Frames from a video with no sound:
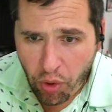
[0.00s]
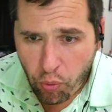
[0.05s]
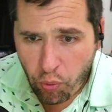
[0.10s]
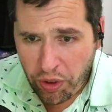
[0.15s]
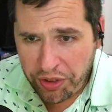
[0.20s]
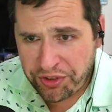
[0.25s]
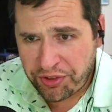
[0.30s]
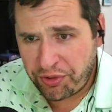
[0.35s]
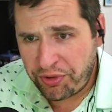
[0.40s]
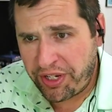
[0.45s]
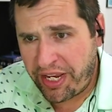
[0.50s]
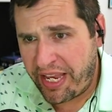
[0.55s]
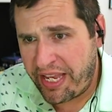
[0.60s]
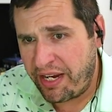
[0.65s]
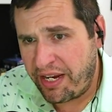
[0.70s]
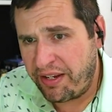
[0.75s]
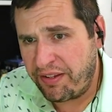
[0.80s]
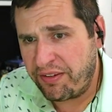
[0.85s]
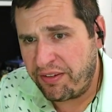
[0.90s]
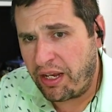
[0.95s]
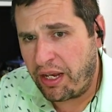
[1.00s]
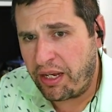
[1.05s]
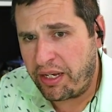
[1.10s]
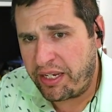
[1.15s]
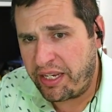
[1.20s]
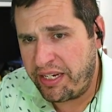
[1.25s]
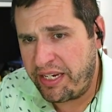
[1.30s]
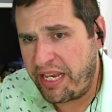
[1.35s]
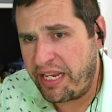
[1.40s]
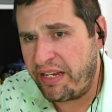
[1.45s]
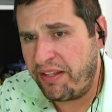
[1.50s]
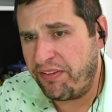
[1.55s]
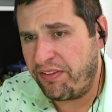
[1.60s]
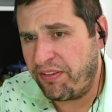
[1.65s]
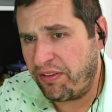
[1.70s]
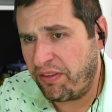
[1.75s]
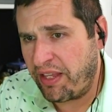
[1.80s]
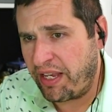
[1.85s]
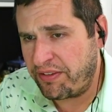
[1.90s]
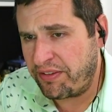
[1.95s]
Western Canadian
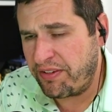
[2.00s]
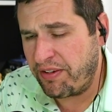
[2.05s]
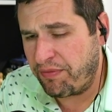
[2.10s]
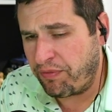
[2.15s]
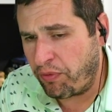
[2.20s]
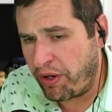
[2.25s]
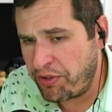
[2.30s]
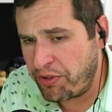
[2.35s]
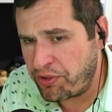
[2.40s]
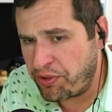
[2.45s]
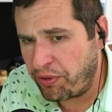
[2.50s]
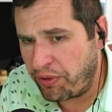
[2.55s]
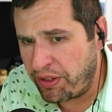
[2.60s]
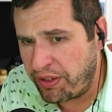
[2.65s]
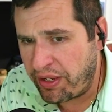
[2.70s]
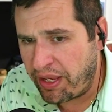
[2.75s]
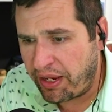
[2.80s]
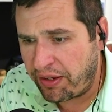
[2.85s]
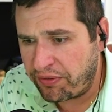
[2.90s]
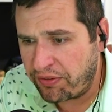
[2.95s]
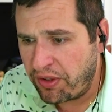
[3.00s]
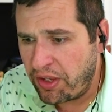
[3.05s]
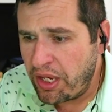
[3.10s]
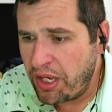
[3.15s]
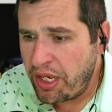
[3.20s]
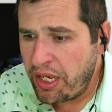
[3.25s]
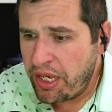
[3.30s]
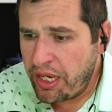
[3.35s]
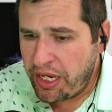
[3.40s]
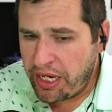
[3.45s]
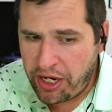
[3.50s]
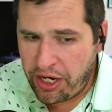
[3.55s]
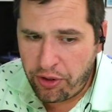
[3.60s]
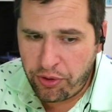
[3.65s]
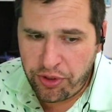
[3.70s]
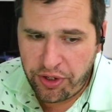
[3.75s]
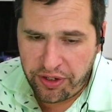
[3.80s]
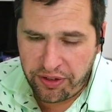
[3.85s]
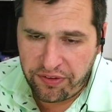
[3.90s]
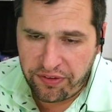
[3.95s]
Select Differential Index. Here
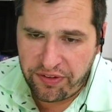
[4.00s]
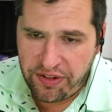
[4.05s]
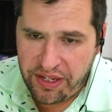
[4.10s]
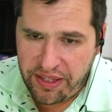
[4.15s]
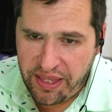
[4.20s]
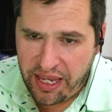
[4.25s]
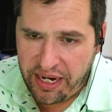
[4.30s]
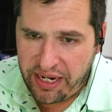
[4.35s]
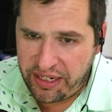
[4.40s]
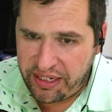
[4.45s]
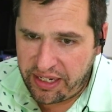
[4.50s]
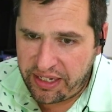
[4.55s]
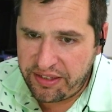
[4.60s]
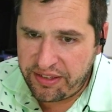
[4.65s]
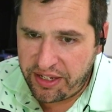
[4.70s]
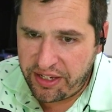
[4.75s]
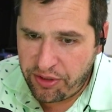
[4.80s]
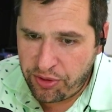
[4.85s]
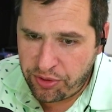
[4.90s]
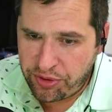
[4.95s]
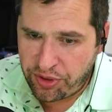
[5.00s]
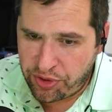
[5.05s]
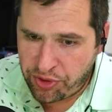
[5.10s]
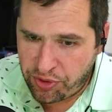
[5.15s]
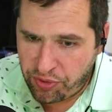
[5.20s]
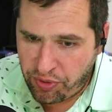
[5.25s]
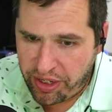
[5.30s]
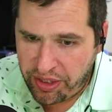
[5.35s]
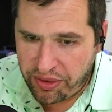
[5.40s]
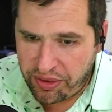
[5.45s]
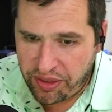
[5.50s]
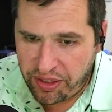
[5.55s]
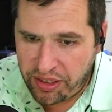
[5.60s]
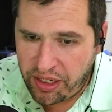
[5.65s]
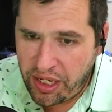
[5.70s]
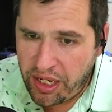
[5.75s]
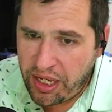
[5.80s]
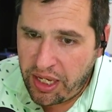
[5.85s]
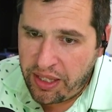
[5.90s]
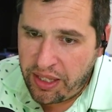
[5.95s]
you can see that it continues to
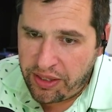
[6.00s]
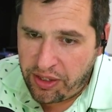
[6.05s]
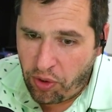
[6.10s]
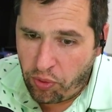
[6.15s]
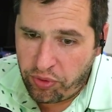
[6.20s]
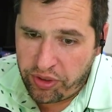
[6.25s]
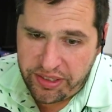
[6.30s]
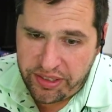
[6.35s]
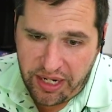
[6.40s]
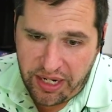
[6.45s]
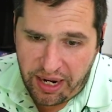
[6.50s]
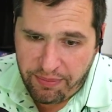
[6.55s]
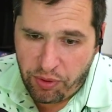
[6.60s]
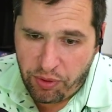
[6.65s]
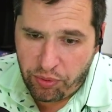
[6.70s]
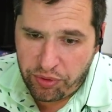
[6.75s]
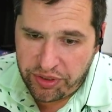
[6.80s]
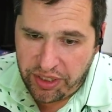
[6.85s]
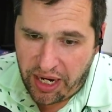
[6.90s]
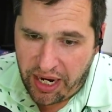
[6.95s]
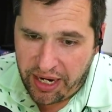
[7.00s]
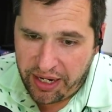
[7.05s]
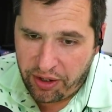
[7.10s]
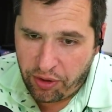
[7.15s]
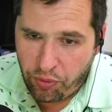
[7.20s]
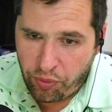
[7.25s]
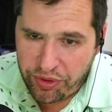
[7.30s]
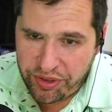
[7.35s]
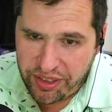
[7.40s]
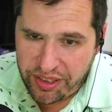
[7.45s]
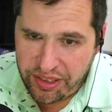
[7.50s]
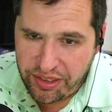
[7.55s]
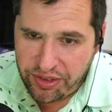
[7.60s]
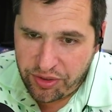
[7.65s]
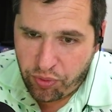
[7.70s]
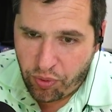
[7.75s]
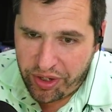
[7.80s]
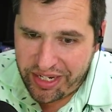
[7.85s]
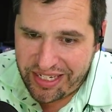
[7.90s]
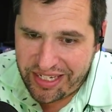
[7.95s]
strengthen. The only time it was higher was in
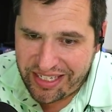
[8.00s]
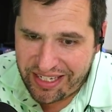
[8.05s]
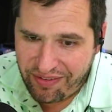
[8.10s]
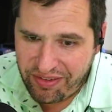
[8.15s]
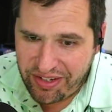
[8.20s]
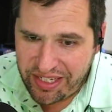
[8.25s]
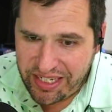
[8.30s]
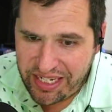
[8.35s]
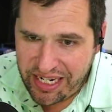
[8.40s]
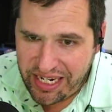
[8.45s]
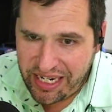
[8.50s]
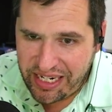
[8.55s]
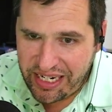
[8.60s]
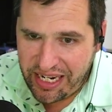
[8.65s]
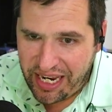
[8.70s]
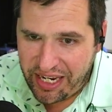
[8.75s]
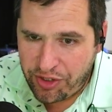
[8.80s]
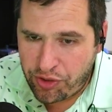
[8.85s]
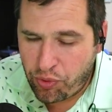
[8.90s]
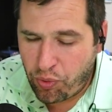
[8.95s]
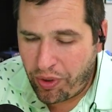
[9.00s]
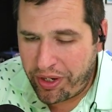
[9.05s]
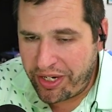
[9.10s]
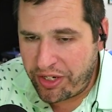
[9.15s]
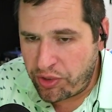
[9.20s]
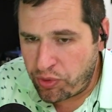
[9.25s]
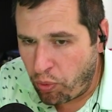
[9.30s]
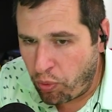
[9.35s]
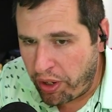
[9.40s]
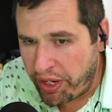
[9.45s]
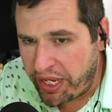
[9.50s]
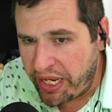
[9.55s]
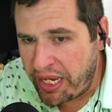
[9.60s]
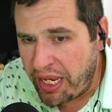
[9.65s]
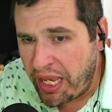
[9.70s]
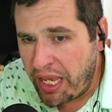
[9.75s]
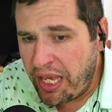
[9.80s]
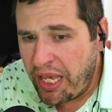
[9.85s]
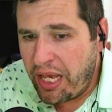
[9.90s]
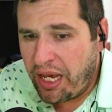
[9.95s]
2017 and 2020
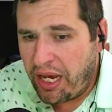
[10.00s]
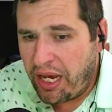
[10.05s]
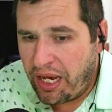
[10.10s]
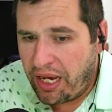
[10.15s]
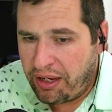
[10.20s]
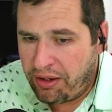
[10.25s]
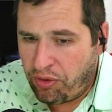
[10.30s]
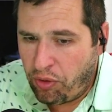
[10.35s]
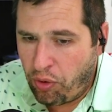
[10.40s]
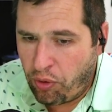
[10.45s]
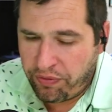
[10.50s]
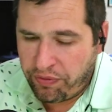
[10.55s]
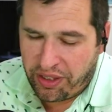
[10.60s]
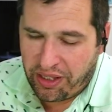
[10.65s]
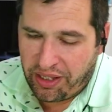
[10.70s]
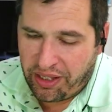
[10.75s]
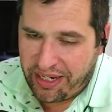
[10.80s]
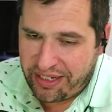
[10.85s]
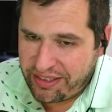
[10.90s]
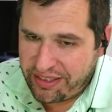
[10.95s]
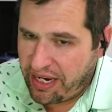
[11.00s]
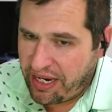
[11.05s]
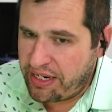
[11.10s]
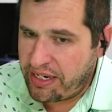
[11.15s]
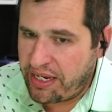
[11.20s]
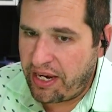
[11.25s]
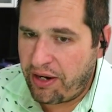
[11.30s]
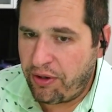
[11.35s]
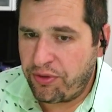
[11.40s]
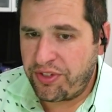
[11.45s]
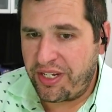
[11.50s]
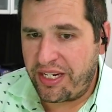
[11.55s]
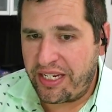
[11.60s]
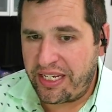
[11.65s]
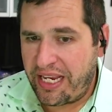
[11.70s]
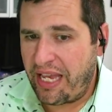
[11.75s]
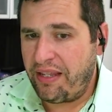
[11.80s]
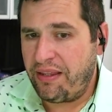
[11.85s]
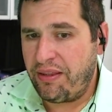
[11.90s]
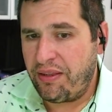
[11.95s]
over the last 10 years. And
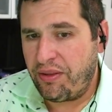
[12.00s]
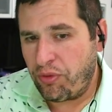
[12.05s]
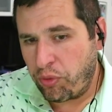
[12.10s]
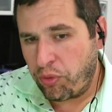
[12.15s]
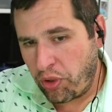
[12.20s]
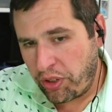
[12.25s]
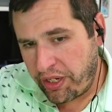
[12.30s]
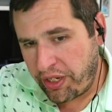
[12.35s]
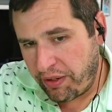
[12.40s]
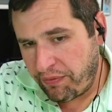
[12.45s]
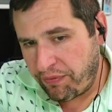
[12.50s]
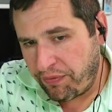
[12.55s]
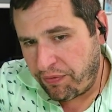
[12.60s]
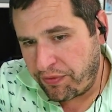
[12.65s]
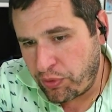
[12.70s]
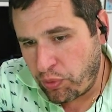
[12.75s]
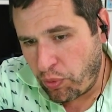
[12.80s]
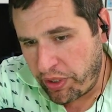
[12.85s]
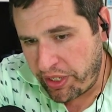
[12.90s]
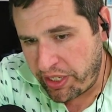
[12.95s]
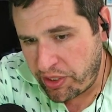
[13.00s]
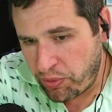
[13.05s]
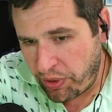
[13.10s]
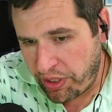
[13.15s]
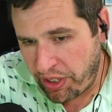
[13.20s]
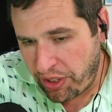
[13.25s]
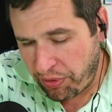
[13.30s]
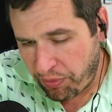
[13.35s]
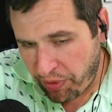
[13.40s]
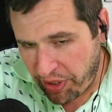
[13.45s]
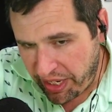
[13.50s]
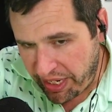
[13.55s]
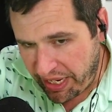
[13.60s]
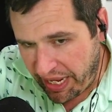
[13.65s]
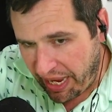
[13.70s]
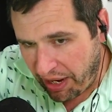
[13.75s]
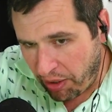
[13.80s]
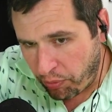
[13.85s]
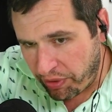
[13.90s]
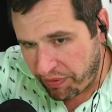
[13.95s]
again, look at 2023
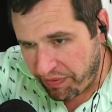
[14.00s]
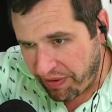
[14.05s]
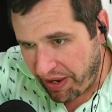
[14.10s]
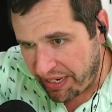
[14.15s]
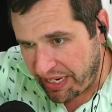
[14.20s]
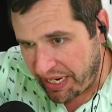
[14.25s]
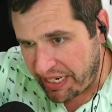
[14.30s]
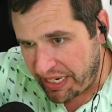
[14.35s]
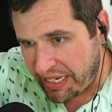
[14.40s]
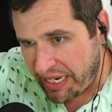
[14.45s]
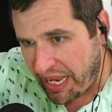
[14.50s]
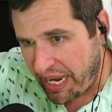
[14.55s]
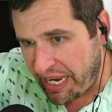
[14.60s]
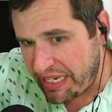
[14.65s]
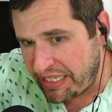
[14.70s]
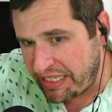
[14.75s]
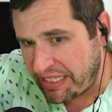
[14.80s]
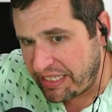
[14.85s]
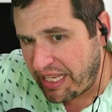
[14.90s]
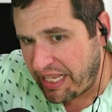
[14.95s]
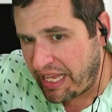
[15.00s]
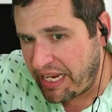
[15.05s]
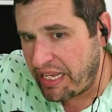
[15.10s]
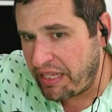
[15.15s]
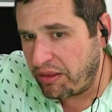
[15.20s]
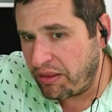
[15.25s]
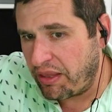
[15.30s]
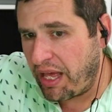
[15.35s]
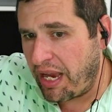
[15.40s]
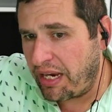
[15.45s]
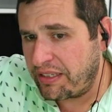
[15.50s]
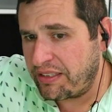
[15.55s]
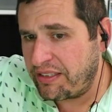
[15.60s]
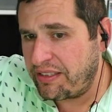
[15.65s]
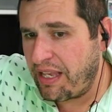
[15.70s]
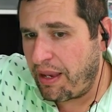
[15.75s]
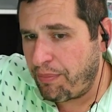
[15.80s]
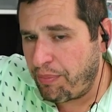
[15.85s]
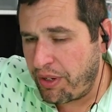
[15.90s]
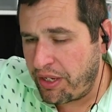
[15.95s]
and how we've had that nice, steady,
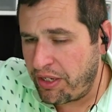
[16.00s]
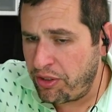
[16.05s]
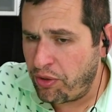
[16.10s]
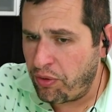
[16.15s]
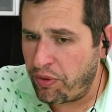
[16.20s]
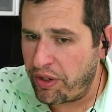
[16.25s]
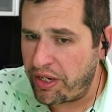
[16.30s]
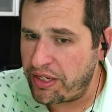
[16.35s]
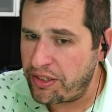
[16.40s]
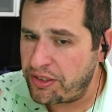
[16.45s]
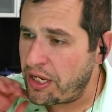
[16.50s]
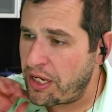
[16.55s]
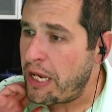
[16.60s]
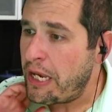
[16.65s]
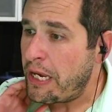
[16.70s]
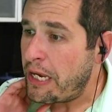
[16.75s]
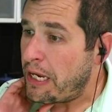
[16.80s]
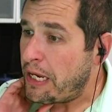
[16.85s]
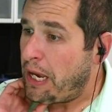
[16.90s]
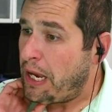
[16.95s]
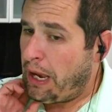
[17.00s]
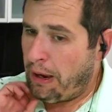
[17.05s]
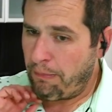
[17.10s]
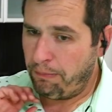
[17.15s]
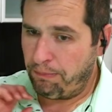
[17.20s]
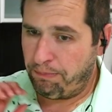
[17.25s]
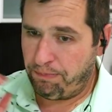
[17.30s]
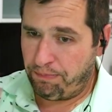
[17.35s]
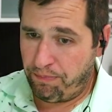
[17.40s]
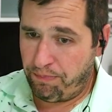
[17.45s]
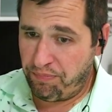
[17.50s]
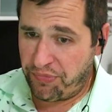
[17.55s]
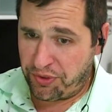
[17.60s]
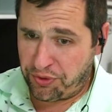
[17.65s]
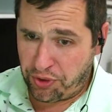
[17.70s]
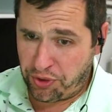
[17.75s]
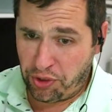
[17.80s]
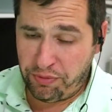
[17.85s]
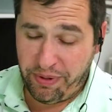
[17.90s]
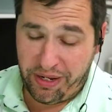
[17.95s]
lockstep increase.
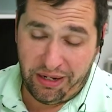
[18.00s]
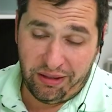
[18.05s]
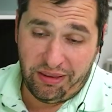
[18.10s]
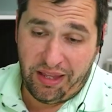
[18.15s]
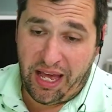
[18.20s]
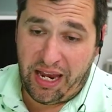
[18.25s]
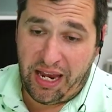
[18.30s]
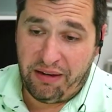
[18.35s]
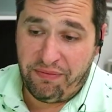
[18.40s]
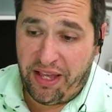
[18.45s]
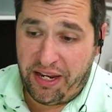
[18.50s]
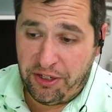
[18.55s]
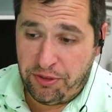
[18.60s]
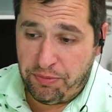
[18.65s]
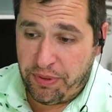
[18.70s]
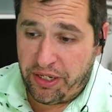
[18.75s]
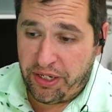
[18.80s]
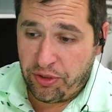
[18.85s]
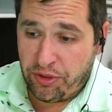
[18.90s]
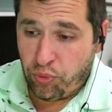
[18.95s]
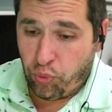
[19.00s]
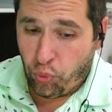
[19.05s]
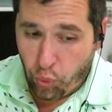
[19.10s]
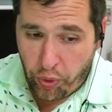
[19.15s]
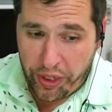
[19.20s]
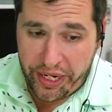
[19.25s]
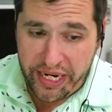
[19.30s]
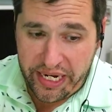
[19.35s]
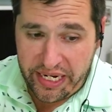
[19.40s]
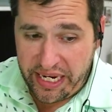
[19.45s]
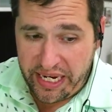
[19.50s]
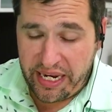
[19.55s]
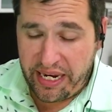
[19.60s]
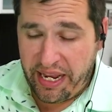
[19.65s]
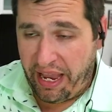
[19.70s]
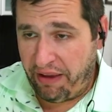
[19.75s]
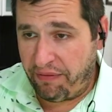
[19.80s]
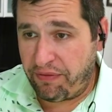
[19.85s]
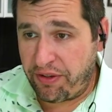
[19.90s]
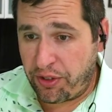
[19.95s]
Excuse me. And a lot of that is because we
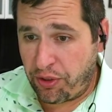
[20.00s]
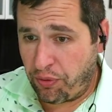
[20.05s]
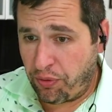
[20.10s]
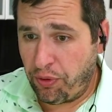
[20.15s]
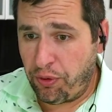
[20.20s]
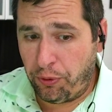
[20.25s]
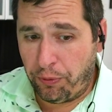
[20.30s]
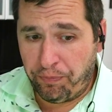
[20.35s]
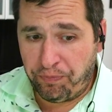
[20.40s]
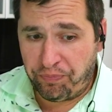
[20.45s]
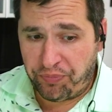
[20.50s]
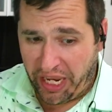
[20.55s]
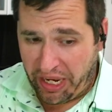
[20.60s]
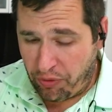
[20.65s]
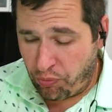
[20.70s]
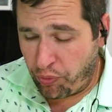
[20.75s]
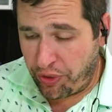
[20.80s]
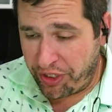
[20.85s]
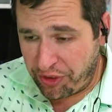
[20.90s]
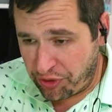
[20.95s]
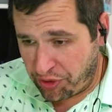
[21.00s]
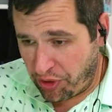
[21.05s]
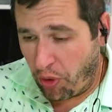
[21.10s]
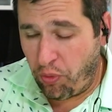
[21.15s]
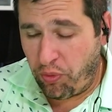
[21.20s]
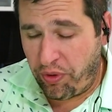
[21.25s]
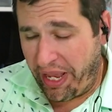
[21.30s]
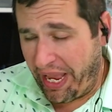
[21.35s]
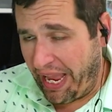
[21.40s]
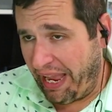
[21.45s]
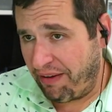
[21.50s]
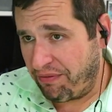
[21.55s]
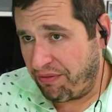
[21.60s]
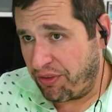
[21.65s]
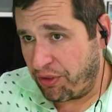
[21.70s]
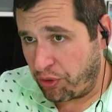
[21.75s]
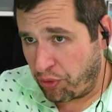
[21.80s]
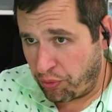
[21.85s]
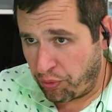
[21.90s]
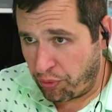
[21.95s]
need heavy crude and we don't
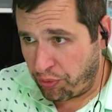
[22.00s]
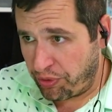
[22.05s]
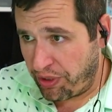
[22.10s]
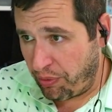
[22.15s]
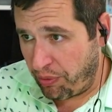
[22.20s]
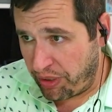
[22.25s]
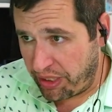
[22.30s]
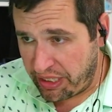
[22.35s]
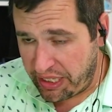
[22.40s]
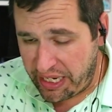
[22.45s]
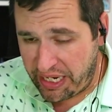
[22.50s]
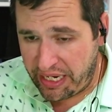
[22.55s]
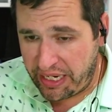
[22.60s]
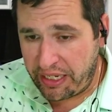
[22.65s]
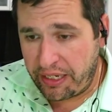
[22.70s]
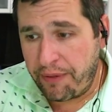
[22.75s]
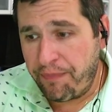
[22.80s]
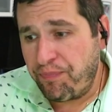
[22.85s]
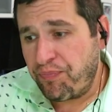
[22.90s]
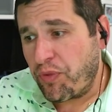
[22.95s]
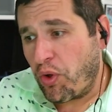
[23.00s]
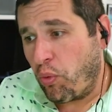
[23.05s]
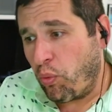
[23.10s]
have the crude that we need,